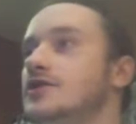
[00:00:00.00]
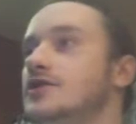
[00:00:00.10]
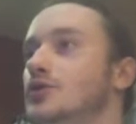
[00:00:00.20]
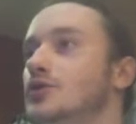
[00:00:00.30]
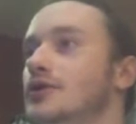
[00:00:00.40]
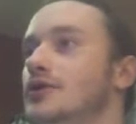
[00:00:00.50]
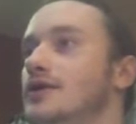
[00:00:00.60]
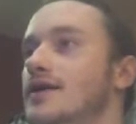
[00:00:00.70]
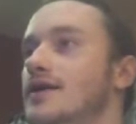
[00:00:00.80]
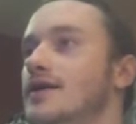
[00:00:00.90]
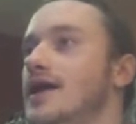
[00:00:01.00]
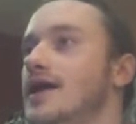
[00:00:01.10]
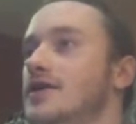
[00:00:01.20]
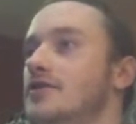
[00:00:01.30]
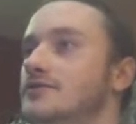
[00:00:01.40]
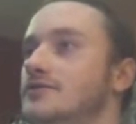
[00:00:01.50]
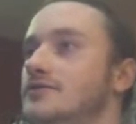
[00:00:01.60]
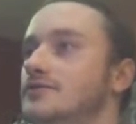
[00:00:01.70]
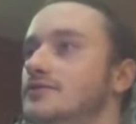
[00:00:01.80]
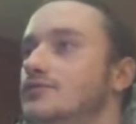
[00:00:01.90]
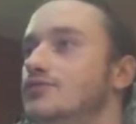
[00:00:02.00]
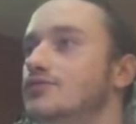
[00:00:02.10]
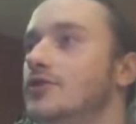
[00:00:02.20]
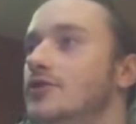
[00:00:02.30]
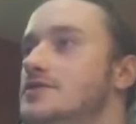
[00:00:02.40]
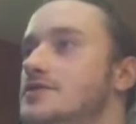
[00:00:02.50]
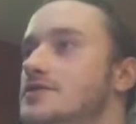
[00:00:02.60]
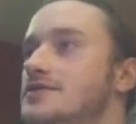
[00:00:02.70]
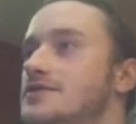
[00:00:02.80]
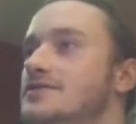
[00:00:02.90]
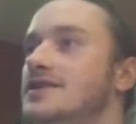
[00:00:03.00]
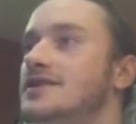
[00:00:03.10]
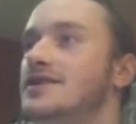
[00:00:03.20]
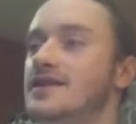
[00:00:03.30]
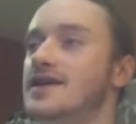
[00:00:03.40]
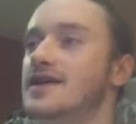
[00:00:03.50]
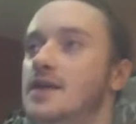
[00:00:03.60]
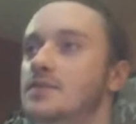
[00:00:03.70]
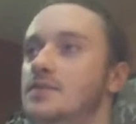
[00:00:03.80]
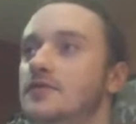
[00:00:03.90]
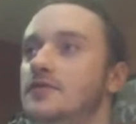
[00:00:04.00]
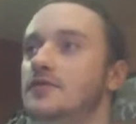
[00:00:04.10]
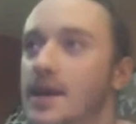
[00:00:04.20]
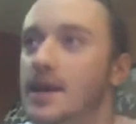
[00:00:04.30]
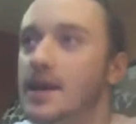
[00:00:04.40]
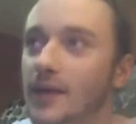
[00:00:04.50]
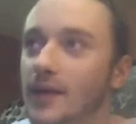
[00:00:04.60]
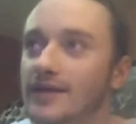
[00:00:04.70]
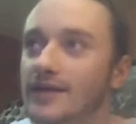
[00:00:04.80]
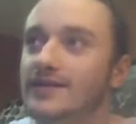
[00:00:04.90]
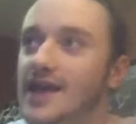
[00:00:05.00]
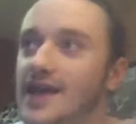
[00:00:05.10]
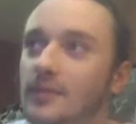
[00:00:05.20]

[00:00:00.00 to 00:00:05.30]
You or any other regular person. AB for able-bodied.